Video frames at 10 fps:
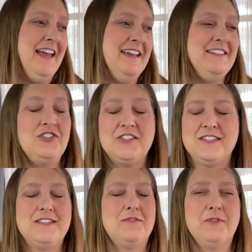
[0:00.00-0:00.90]
and
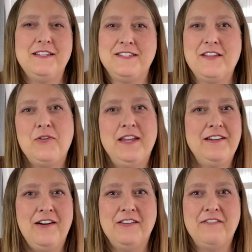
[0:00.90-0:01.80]
just really
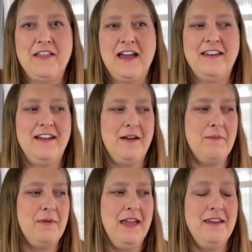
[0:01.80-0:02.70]
soaking all of that up.
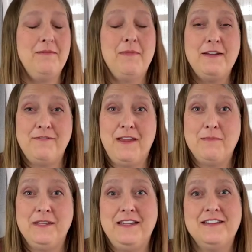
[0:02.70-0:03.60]
And my
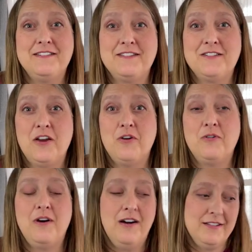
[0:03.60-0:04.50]
family is
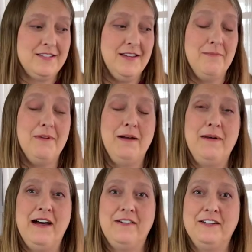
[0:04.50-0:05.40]
so awesome
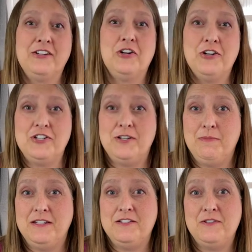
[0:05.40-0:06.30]
about encouraging
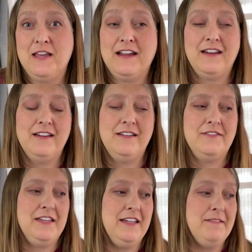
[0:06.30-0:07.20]
me to do that kind of
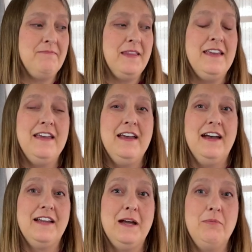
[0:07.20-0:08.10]
thing.
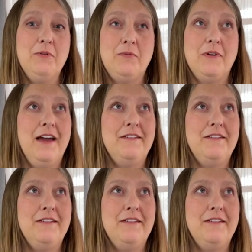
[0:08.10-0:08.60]
A couple,